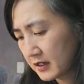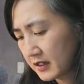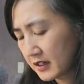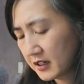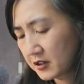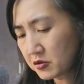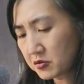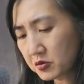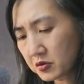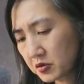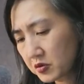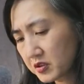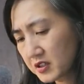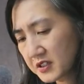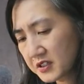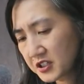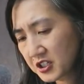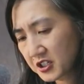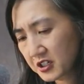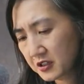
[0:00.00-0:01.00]
it grew
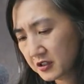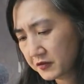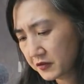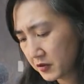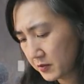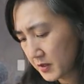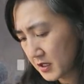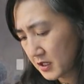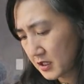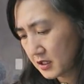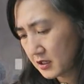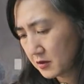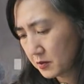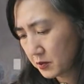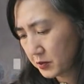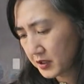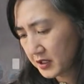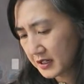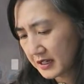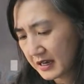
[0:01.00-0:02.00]
this year for me,
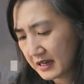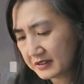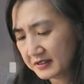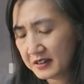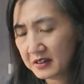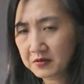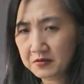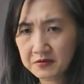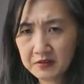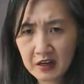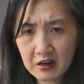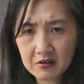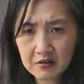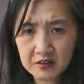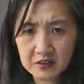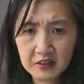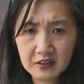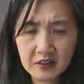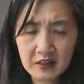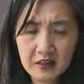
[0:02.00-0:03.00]
but it has not flowered yet.